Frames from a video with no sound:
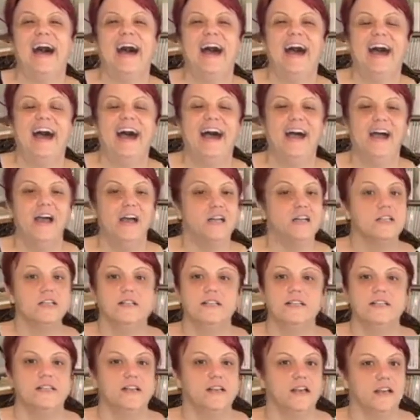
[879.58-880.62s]

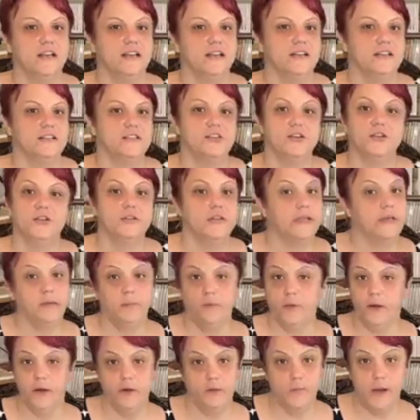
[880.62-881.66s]

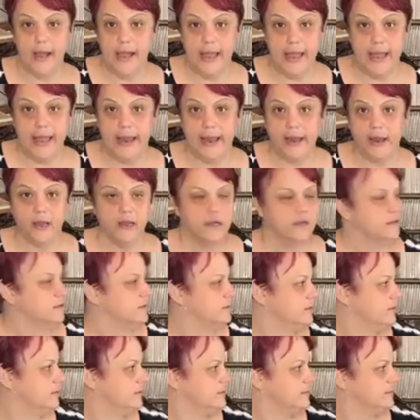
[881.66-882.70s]

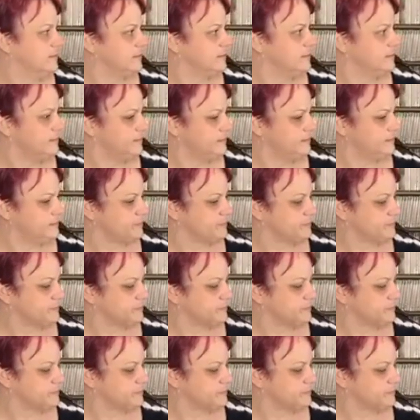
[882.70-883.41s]
(not speaking)